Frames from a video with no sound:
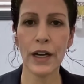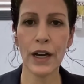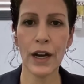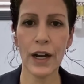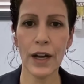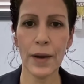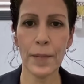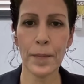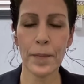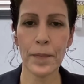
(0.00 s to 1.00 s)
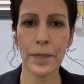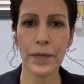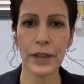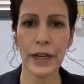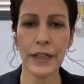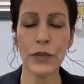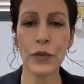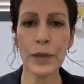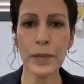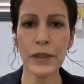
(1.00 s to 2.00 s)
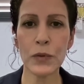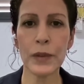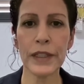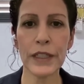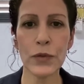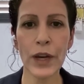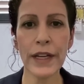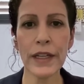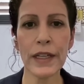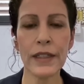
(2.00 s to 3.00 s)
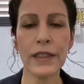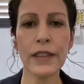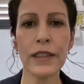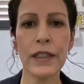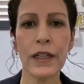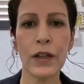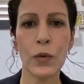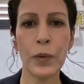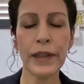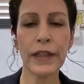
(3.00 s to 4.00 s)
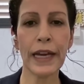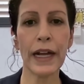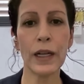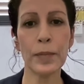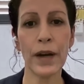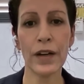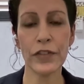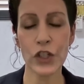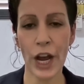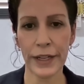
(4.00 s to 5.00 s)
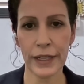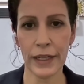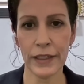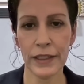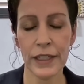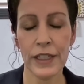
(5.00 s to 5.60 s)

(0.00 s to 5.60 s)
an agreement with the Iranians with the help of China.